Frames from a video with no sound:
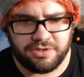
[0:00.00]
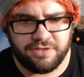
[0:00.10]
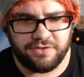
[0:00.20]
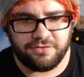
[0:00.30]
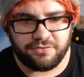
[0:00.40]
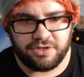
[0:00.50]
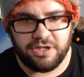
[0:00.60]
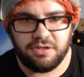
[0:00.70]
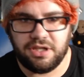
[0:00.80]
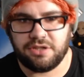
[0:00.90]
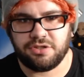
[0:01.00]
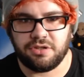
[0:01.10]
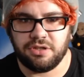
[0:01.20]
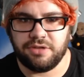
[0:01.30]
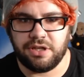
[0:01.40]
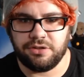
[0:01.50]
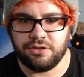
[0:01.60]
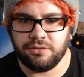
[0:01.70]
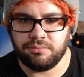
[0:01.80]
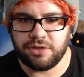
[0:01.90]
But if it's free, yeah, sure, I'll
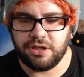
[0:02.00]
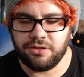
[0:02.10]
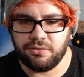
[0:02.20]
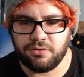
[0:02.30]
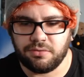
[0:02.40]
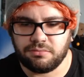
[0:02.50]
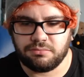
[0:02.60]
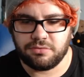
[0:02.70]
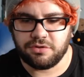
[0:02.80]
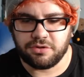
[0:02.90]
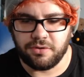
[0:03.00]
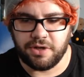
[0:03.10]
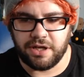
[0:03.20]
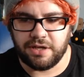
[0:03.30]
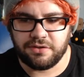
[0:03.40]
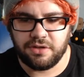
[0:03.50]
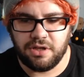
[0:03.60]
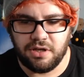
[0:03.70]
download it and play it through it, I guess.